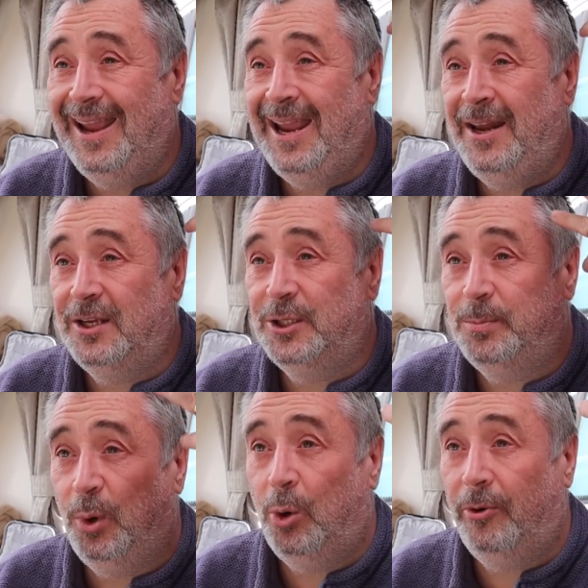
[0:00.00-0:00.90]
in
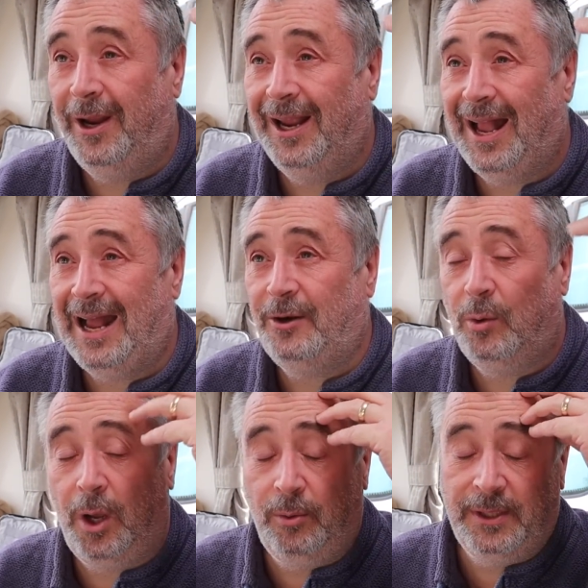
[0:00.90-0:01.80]
exploring
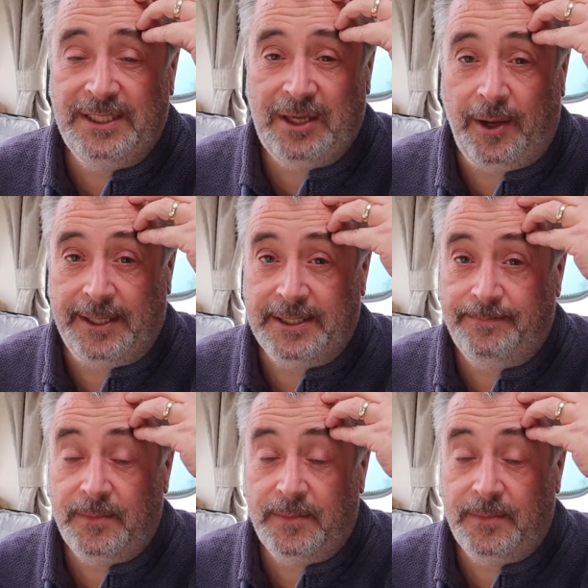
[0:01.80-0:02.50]
adult-only sites.